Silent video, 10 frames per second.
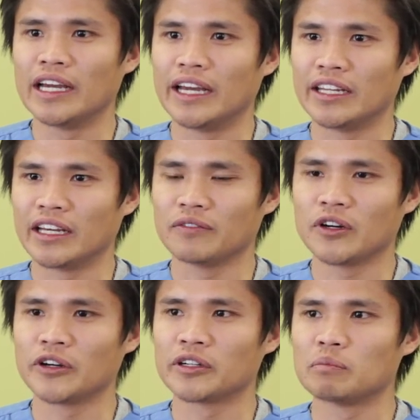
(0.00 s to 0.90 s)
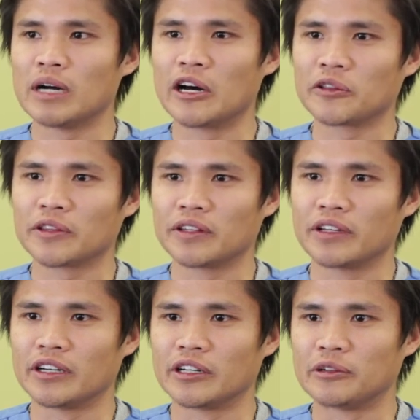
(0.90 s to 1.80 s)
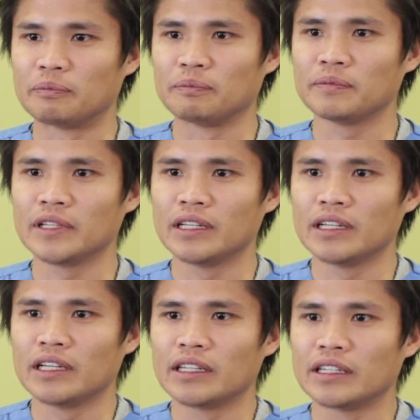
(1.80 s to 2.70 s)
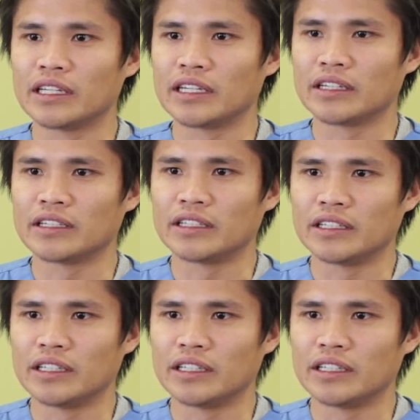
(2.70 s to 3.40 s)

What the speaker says: and I've heard about the